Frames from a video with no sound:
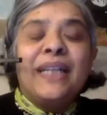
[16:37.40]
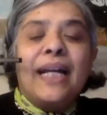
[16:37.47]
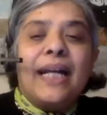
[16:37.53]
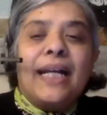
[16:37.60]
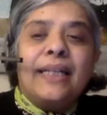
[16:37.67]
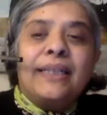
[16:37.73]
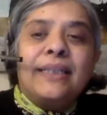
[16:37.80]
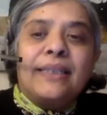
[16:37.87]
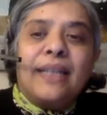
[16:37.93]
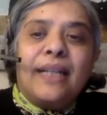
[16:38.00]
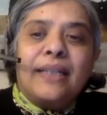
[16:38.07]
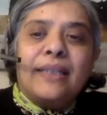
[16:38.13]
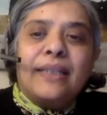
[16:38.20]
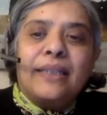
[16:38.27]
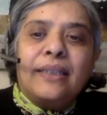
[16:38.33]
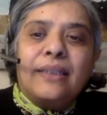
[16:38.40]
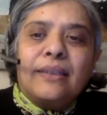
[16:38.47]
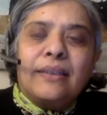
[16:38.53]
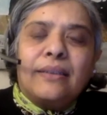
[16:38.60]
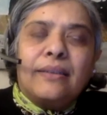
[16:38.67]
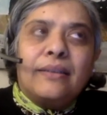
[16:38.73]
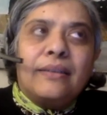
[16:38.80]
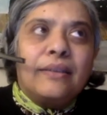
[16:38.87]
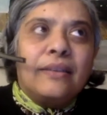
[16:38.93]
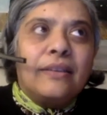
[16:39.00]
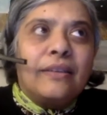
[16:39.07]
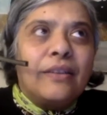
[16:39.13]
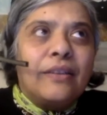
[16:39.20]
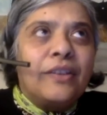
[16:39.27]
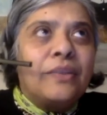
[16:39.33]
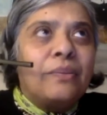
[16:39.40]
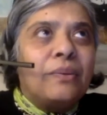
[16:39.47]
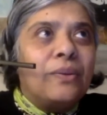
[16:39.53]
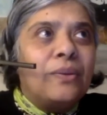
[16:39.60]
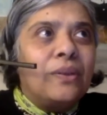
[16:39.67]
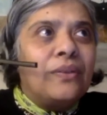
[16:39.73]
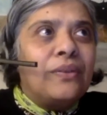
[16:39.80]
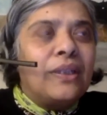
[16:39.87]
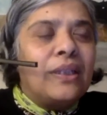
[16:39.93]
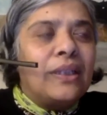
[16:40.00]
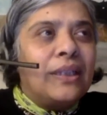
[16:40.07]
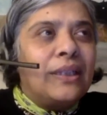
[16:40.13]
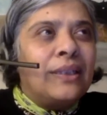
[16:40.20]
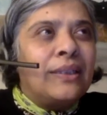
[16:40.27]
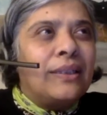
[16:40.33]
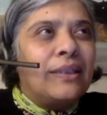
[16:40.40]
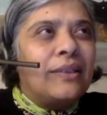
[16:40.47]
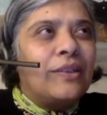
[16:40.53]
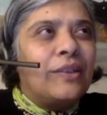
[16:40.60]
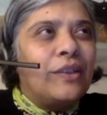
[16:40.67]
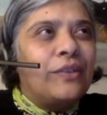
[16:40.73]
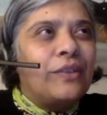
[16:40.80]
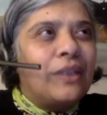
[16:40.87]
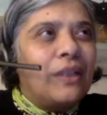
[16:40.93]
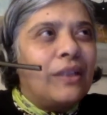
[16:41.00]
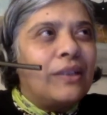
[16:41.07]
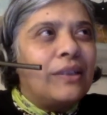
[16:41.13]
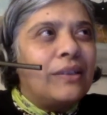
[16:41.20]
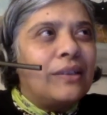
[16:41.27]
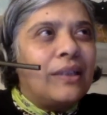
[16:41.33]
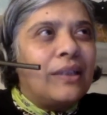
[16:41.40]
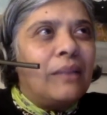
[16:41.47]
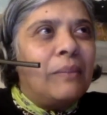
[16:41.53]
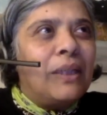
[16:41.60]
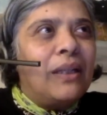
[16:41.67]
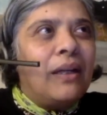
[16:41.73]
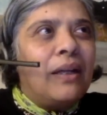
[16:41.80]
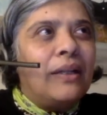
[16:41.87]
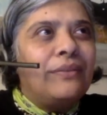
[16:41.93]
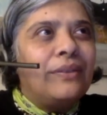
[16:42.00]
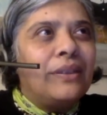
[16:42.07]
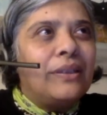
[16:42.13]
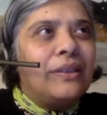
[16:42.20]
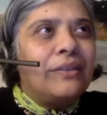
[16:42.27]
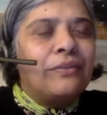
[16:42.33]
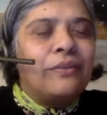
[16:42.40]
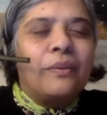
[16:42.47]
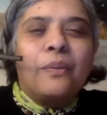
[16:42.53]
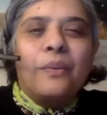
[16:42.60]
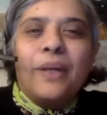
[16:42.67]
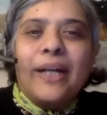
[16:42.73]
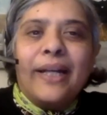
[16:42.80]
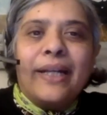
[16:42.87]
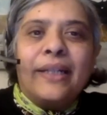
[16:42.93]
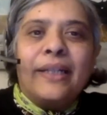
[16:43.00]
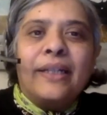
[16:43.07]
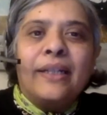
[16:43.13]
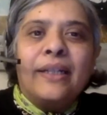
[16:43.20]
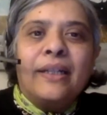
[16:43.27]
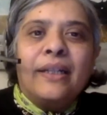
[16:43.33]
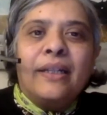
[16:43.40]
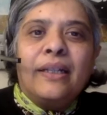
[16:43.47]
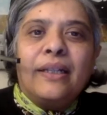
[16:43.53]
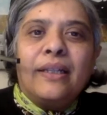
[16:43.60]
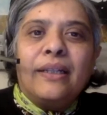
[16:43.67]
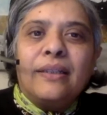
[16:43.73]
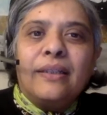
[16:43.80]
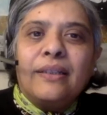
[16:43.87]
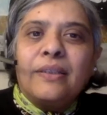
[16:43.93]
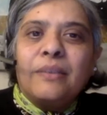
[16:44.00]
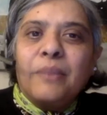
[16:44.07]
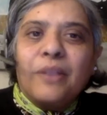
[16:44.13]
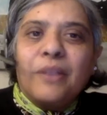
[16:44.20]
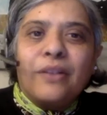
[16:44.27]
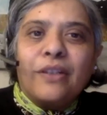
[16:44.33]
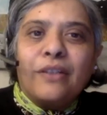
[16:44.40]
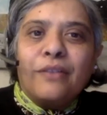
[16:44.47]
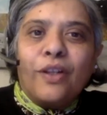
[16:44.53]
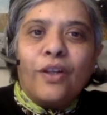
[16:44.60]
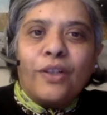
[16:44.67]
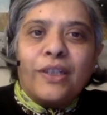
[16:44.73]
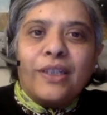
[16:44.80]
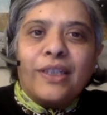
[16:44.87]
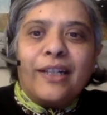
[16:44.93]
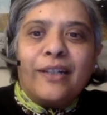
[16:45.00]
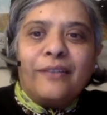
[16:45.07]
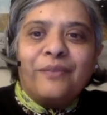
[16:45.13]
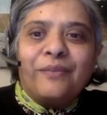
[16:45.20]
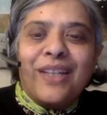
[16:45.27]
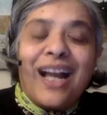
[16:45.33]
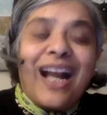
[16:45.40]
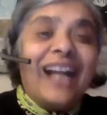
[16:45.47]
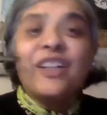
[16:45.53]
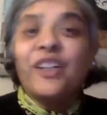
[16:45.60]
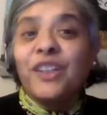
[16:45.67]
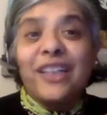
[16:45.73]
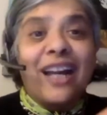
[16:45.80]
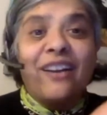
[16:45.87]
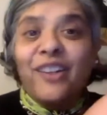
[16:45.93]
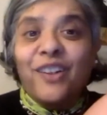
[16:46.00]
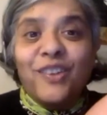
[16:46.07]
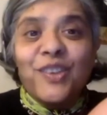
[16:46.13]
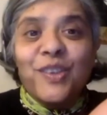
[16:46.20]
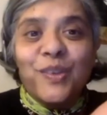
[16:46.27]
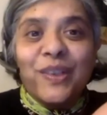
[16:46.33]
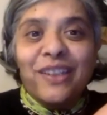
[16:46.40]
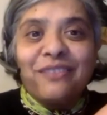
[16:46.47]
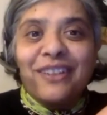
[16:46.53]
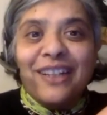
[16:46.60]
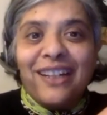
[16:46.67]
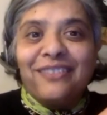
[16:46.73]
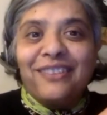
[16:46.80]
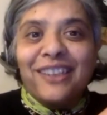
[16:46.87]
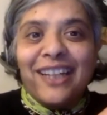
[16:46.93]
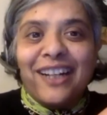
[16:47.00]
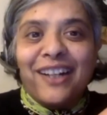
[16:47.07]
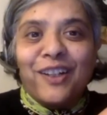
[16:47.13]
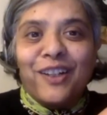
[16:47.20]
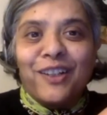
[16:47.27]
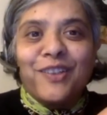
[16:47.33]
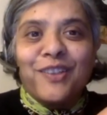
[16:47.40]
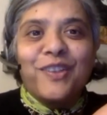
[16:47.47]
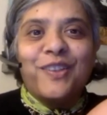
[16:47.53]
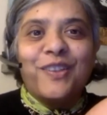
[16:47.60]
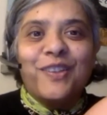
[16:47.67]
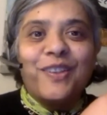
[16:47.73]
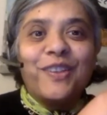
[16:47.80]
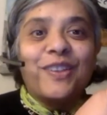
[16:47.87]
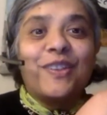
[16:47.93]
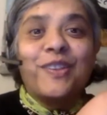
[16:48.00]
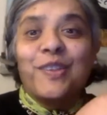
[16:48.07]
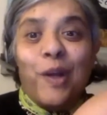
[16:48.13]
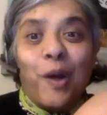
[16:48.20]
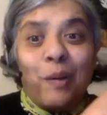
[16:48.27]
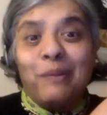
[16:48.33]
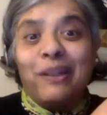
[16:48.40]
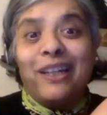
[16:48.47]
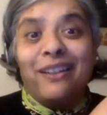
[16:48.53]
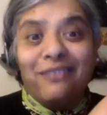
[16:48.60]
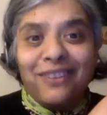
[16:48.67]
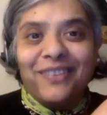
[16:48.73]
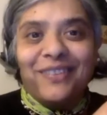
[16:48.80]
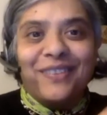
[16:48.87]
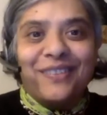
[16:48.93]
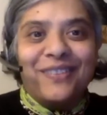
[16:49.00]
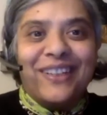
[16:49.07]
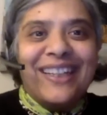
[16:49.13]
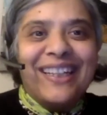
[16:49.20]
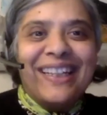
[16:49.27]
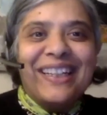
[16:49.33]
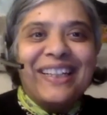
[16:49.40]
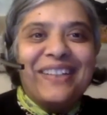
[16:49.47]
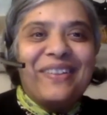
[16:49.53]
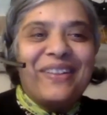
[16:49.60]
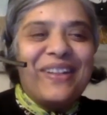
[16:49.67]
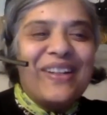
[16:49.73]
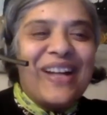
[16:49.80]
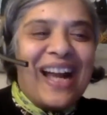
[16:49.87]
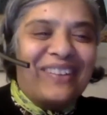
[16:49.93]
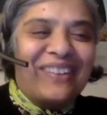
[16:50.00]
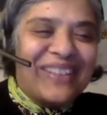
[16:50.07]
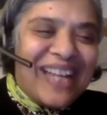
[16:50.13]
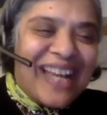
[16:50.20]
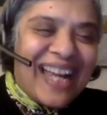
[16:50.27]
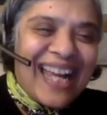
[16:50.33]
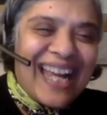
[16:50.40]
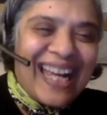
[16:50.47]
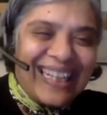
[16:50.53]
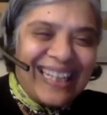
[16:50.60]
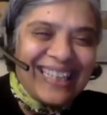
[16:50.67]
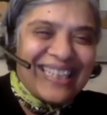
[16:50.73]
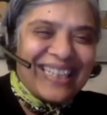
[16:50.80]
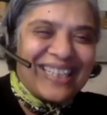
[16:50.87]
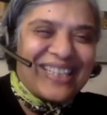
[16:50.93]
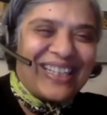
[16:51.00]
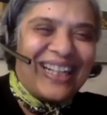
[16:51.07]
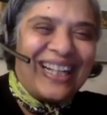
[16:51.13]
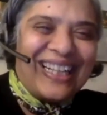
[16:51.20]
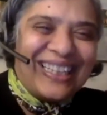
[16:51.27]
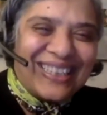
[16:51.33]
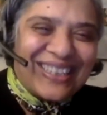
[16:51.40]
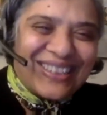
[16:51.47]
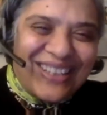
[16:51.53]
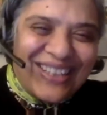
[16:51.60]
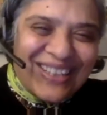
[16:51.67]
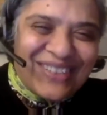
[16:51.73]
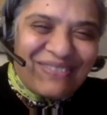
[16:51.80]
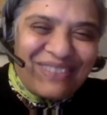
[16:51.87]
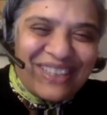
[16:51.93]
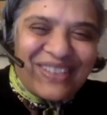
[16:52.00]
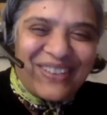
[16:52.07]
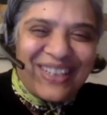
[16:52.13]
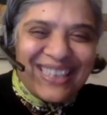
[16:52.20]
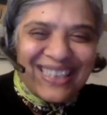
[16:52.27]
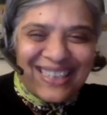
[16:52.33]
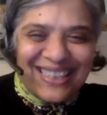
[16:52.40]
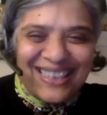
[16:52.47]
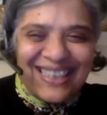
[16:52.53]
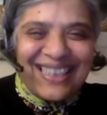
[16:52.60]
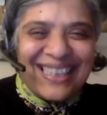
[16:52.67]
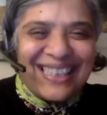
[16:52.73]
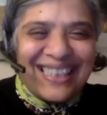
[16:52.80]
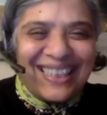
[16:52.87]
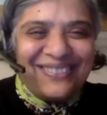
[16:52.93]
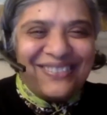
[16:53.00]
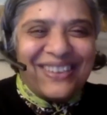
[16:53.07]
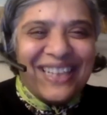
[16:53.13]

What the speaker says: And I think that those were all of the things that sort of started to come alive in a different way in this period of lockdown. I could carry on talking forever, Caroline, so you should stop me if you have any desire to ask me questions as I'm